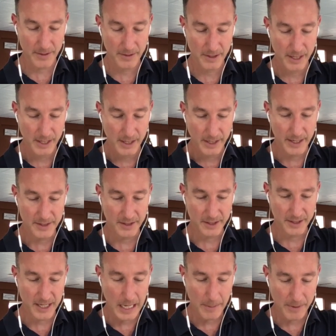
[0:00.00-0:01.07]
And it's
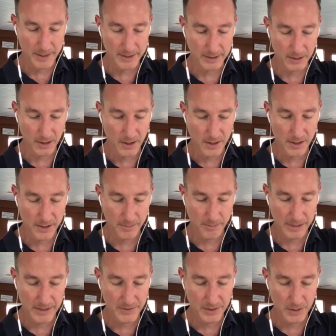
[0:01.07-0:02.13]
going to copy this
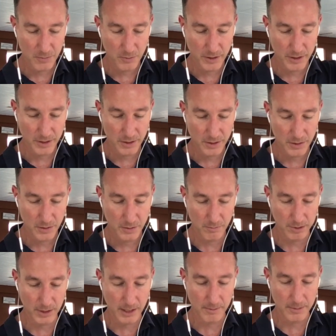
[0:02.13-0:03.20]
long BC1Q
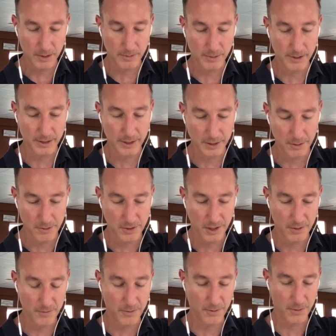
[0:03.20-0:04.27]
blah, blah, blah
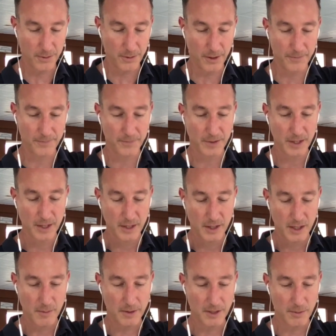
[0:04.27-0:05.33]
UJ4 thing.
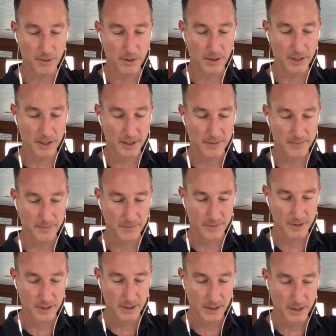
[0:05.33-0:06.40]
I'm going to double click.
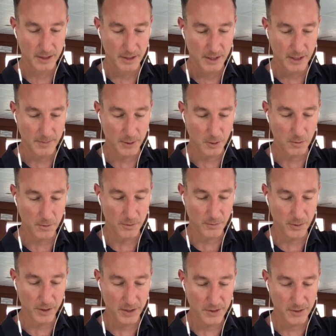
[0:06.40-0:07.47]
I'm going to go over to
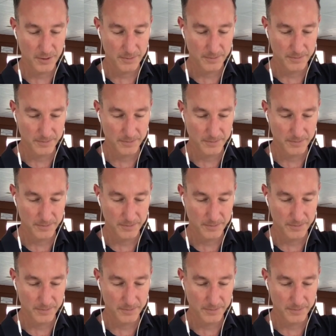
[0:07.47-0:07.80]
Voyager.